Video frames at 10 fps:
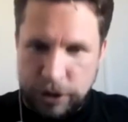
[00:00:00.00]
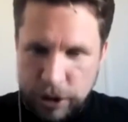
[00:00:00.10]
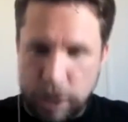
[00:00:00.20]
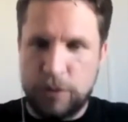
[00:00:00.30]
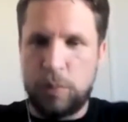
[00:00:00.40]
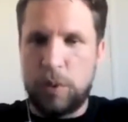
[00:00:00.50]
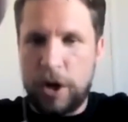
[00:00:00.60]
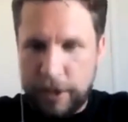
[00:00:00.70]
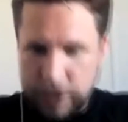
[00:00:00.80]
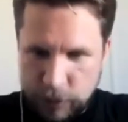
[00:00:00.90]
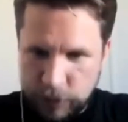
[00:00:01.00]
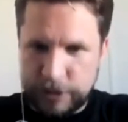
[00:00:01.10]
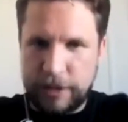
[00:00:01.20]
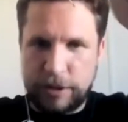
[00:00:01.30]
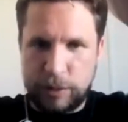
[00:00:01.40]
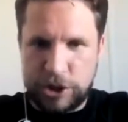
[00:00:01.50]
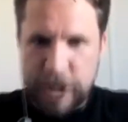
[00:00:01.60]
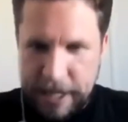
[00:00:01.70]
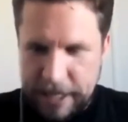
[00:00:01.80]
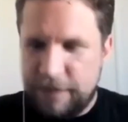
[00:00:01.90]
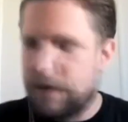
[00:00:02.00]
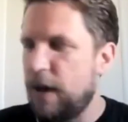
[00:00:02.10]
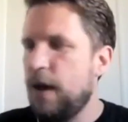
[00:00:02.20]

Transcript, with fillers: you know you're working towards something to achieve.